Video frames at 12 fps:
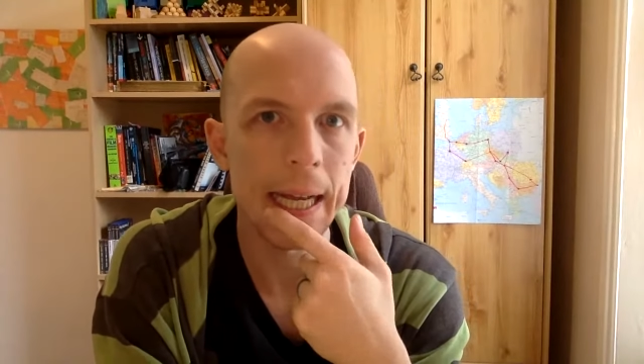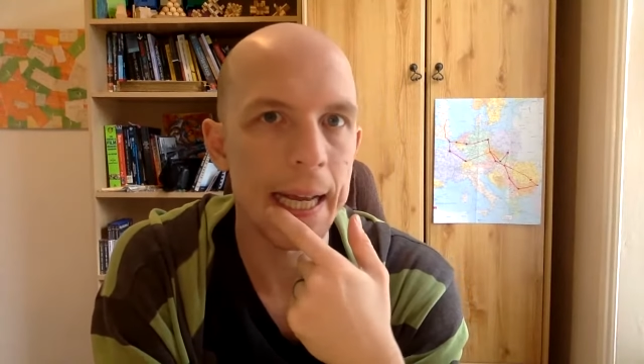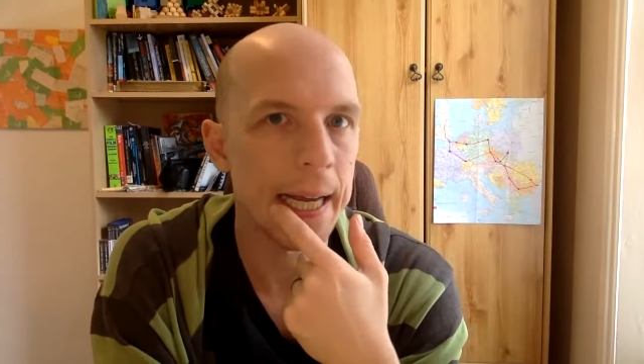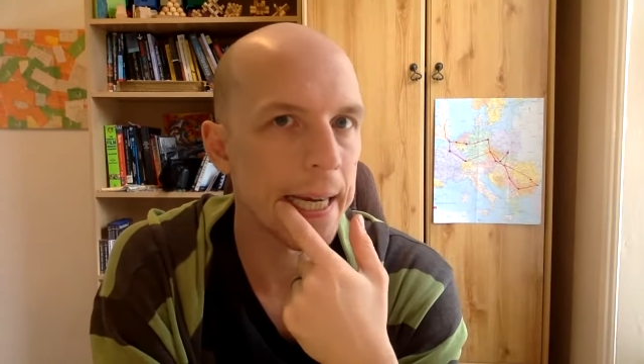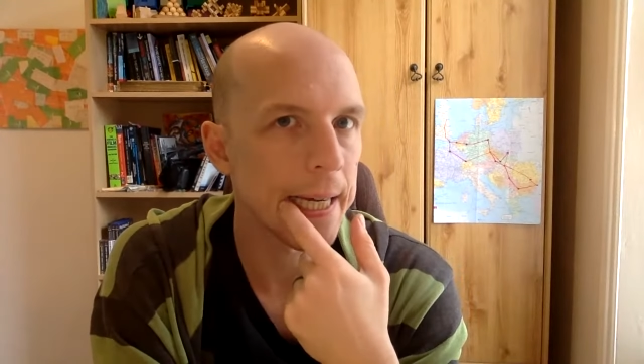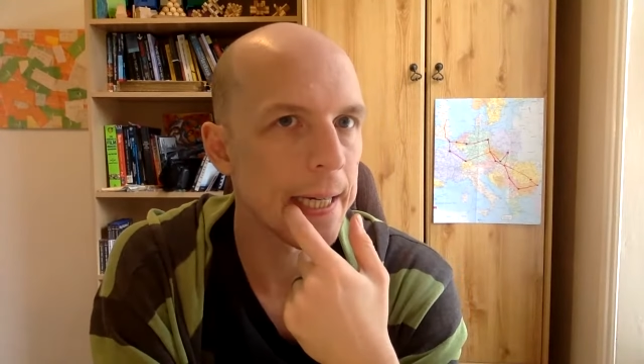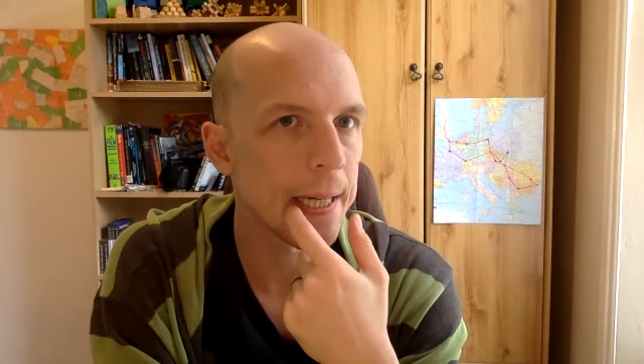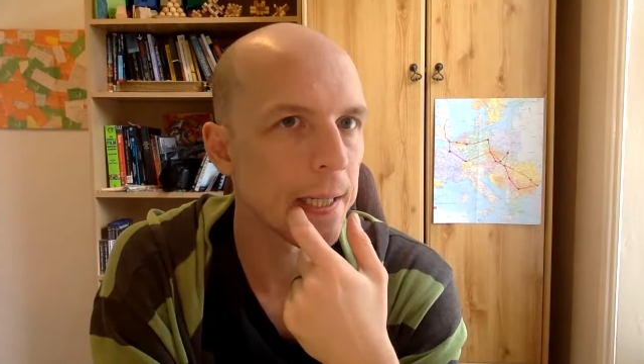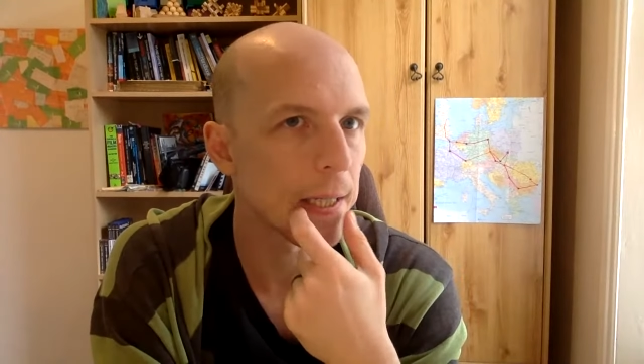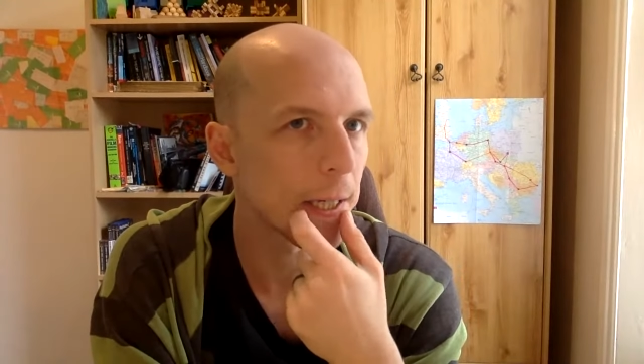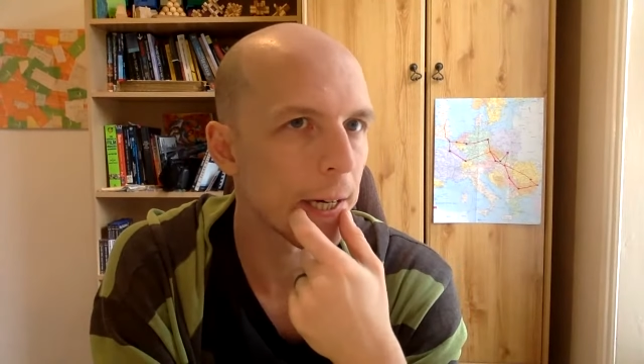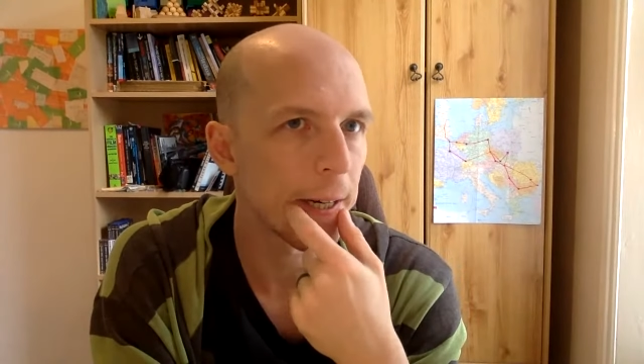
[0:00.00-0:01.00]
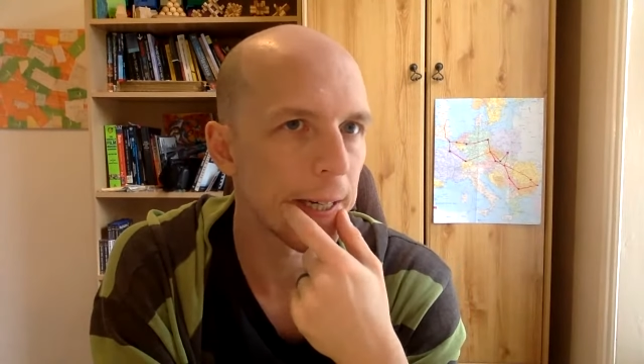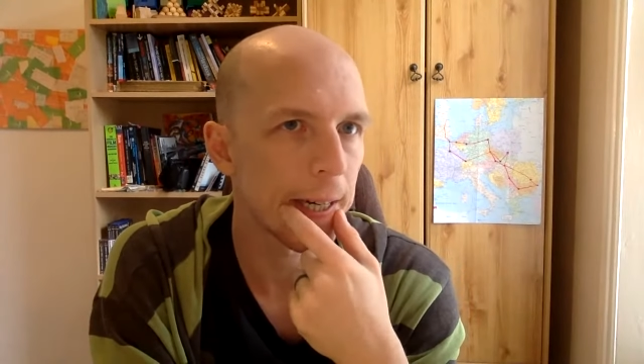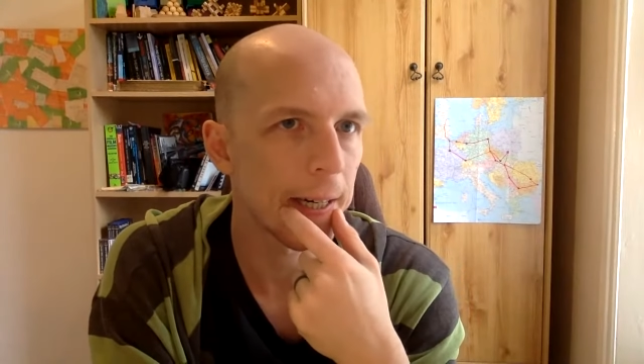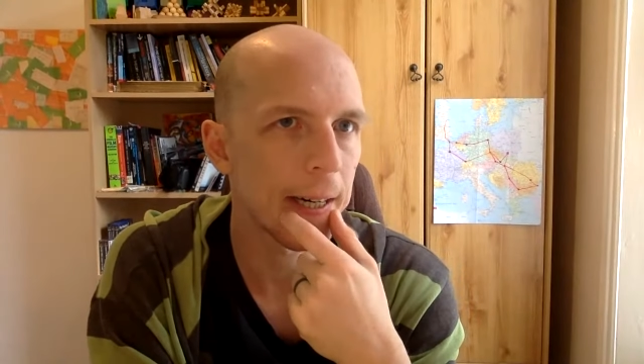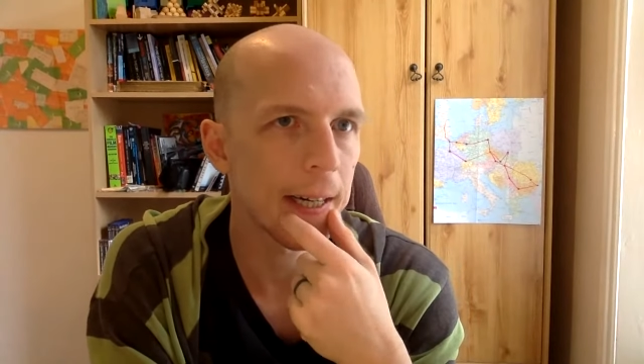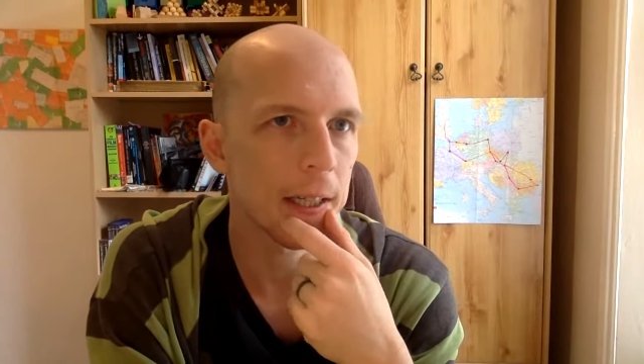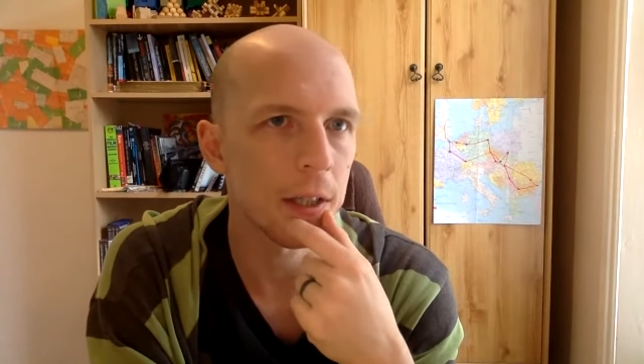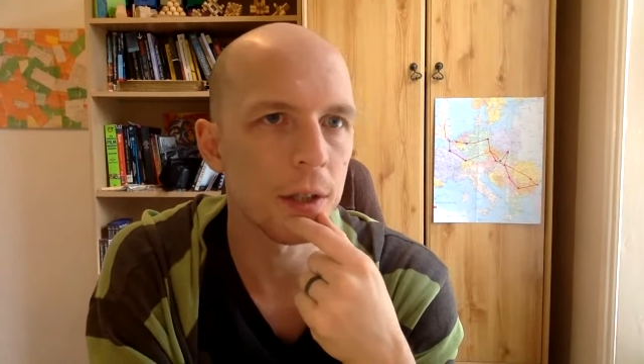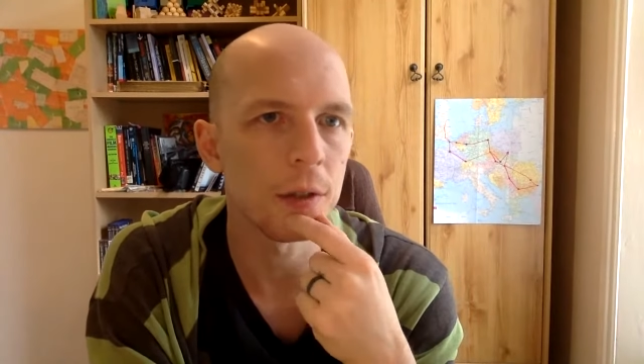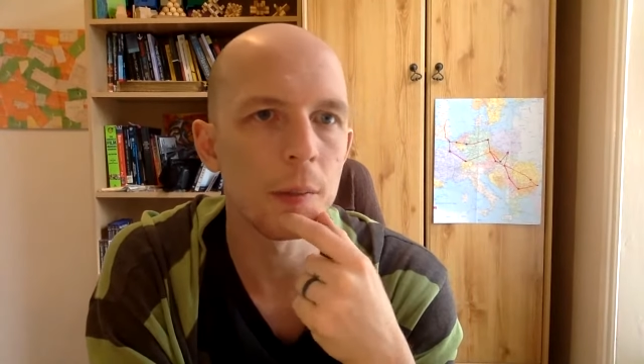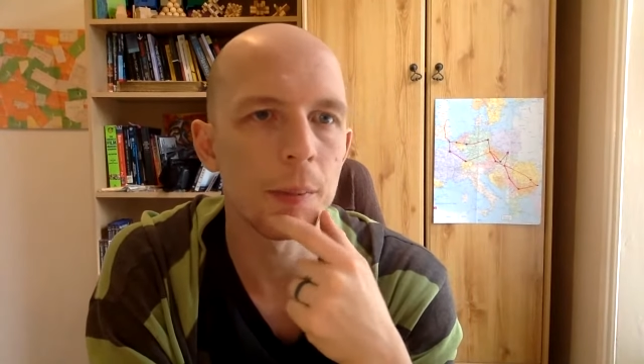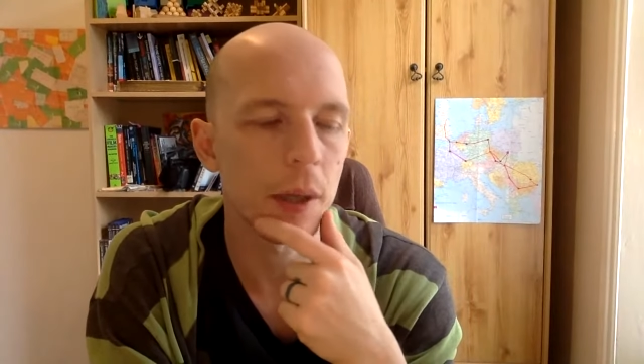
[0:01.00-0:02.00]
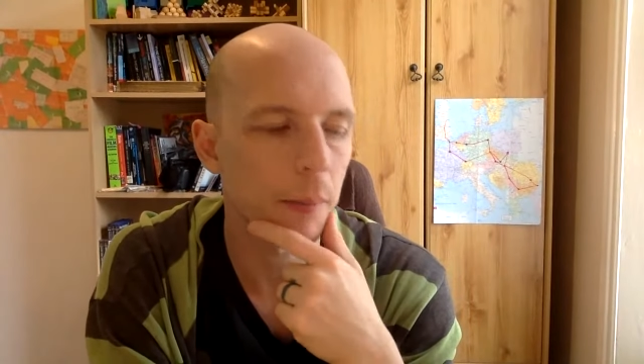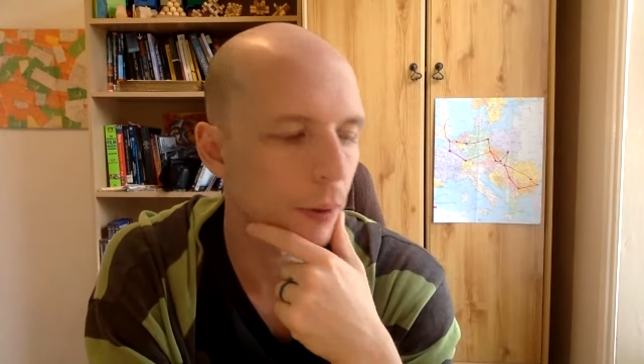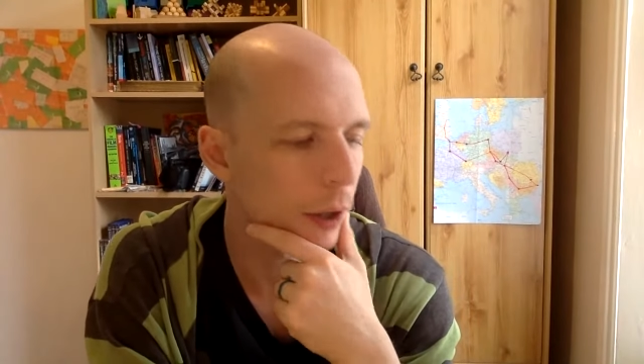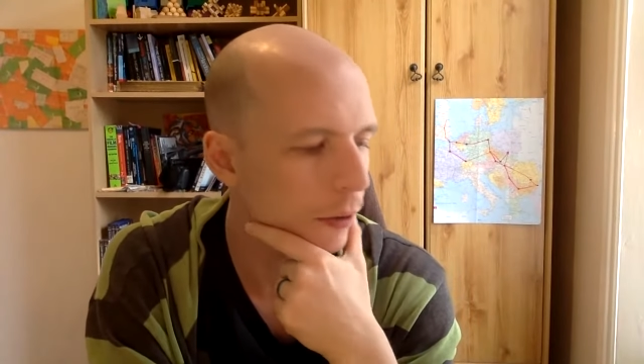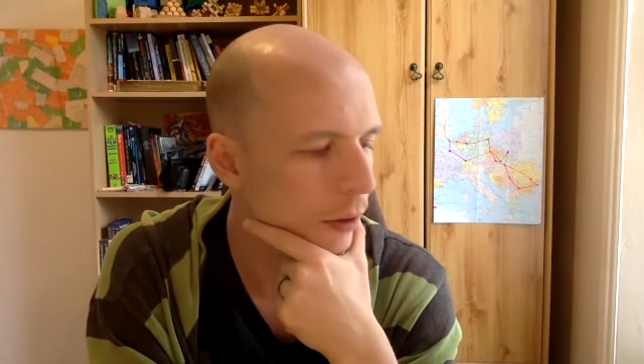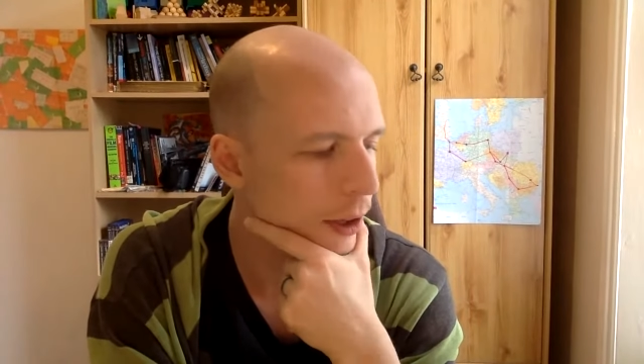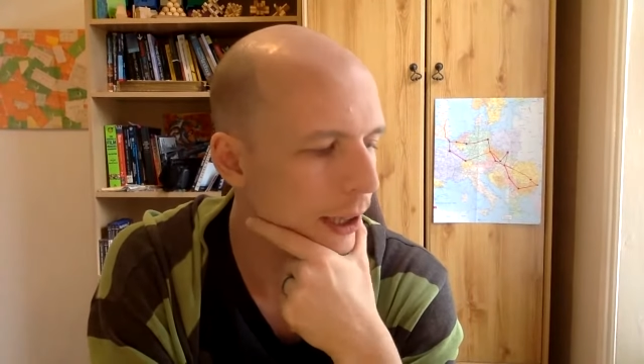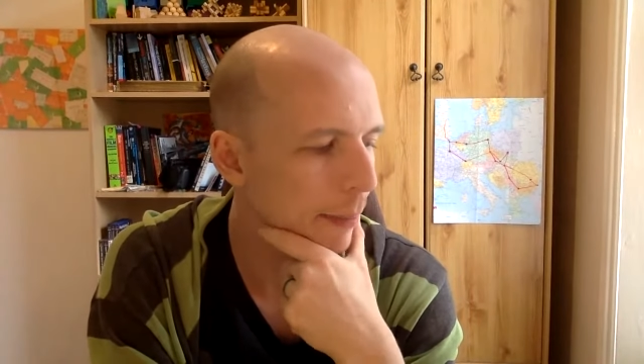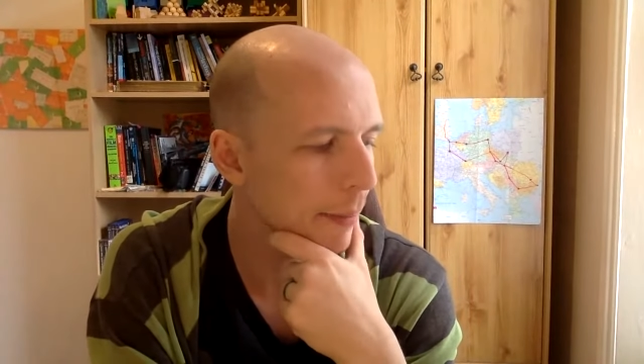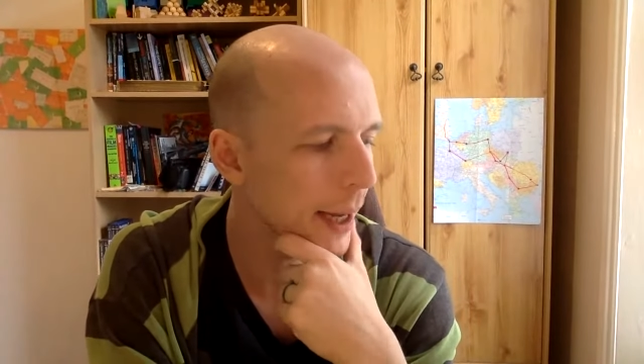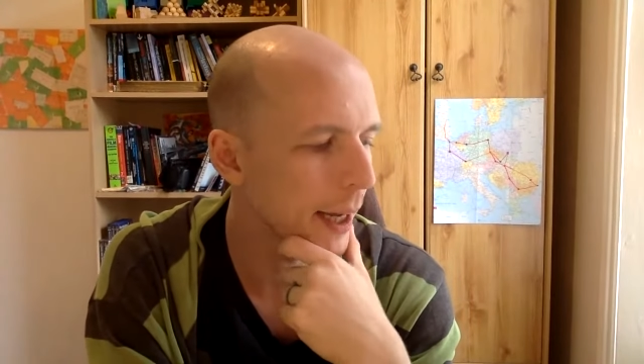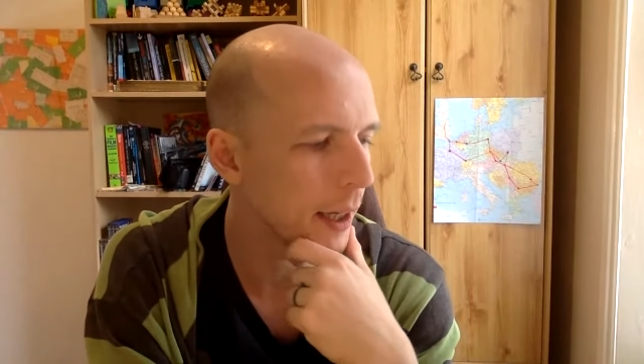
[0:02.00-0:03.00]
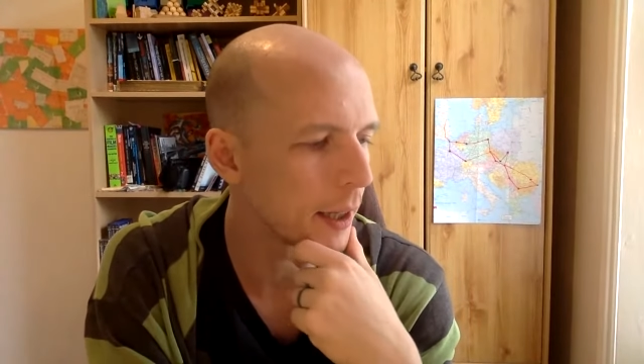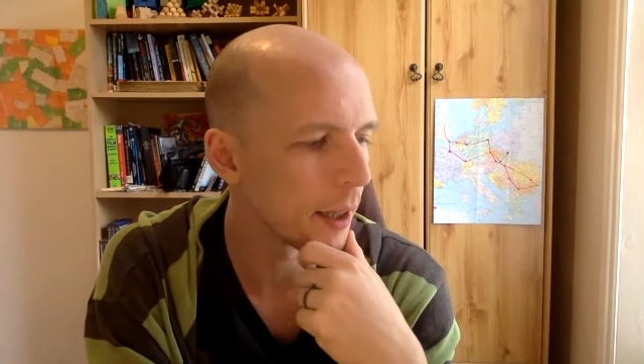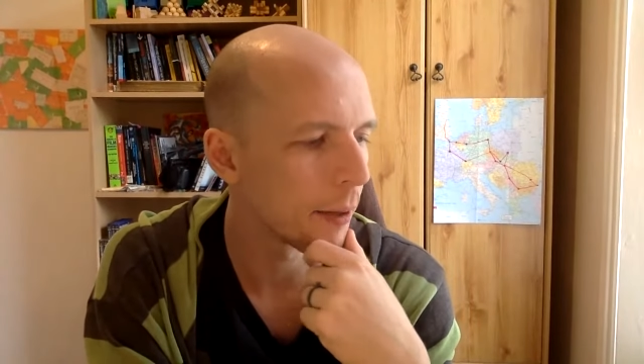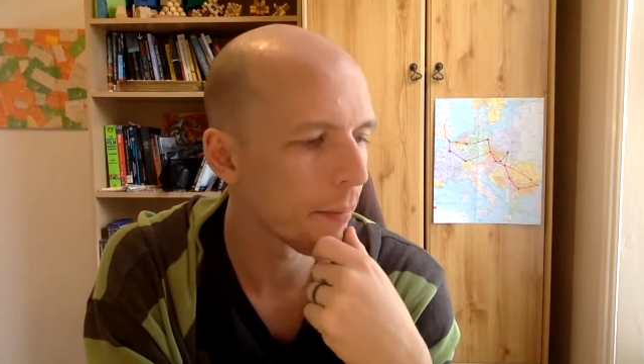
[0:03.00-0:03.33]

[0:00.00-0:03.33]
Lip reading: in a contrary direction to a point previously made,